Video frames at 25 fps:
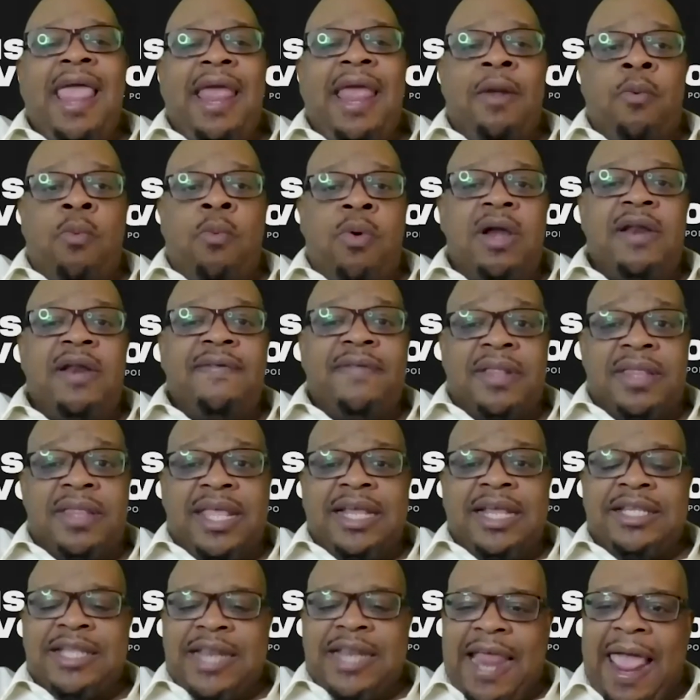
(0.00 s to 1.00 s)
And one of the
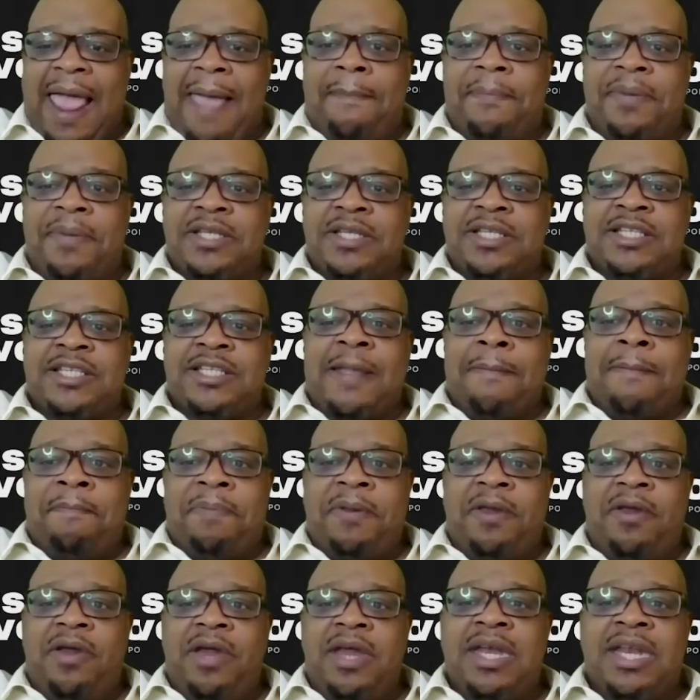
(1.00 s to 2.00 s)
things that happens is that
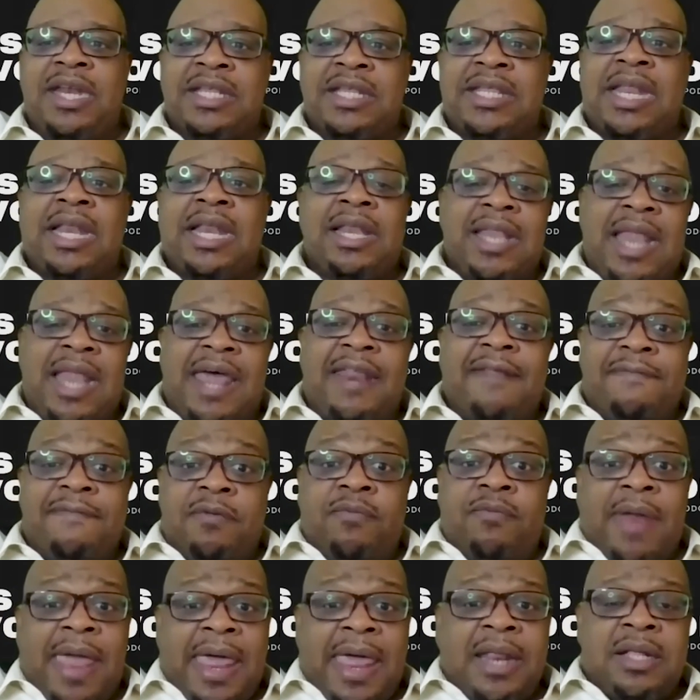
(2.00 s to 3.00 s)
period is that a lot of the
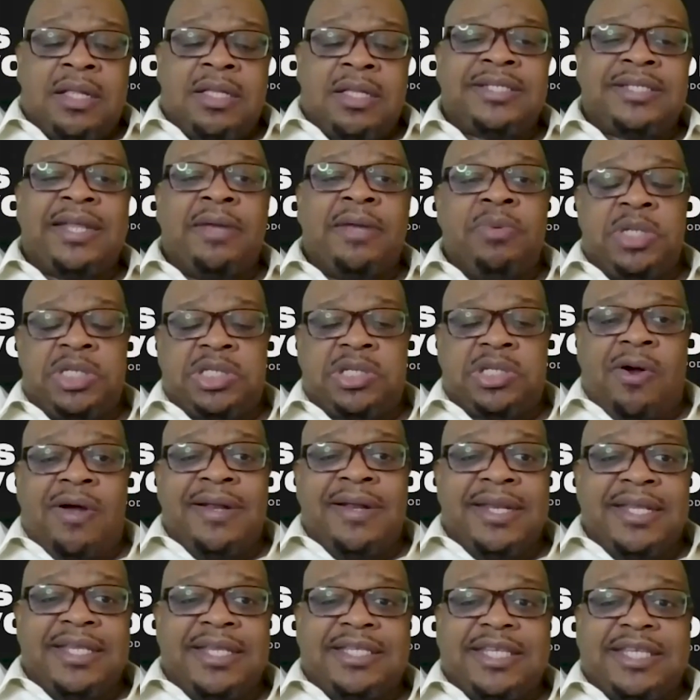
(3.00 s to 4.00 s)
radicals that we saw in
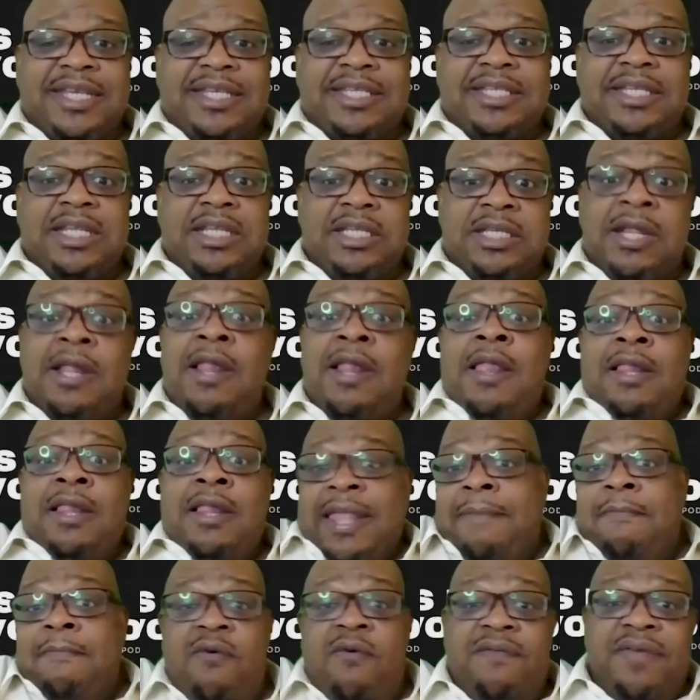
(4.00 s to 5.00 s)
the 60s they
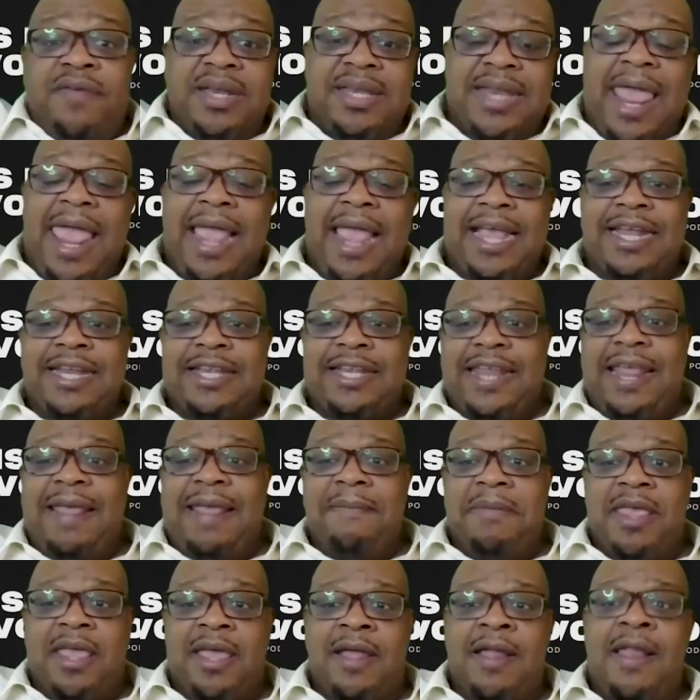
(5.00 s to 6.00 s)
move into
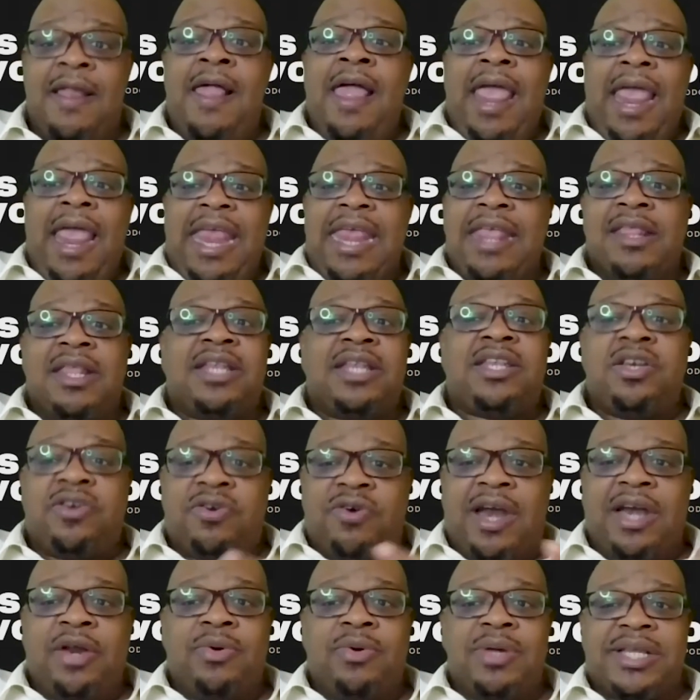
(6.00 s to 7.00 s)
academia either to
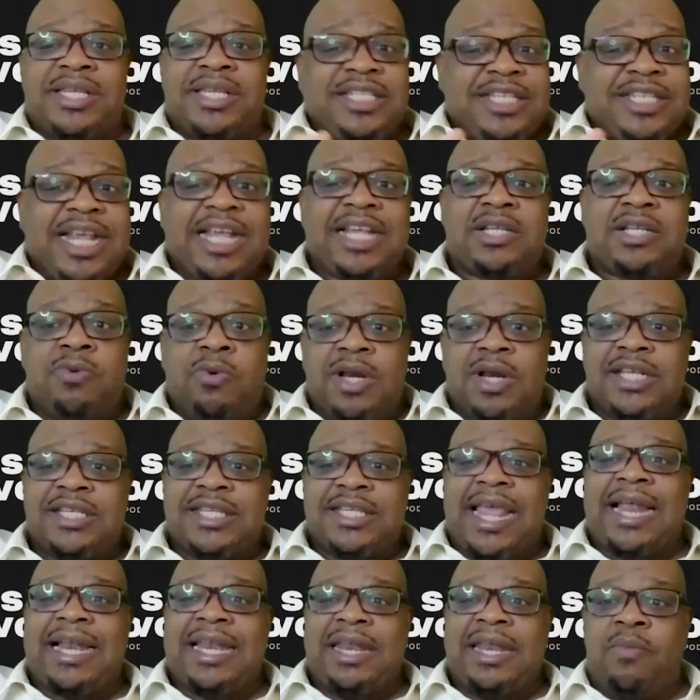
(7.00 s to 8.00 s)
try to assess what
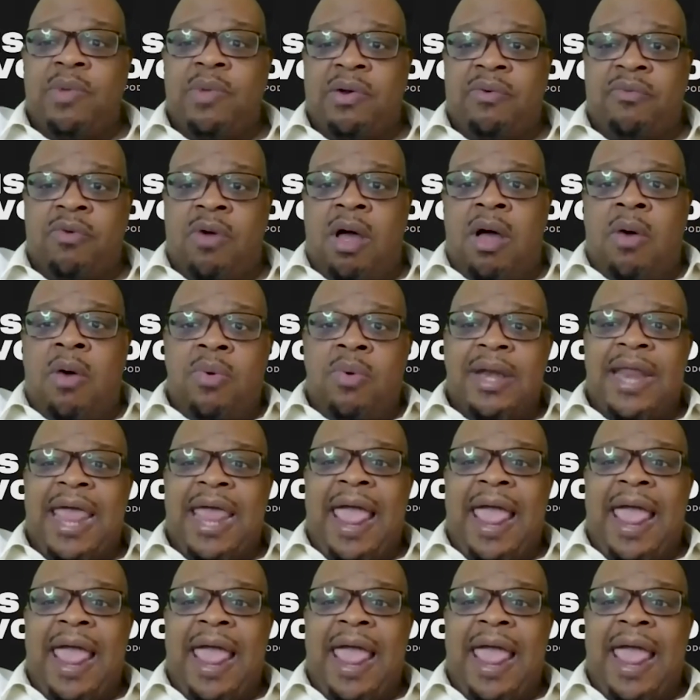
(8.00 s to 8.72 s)
exactly went wrong, what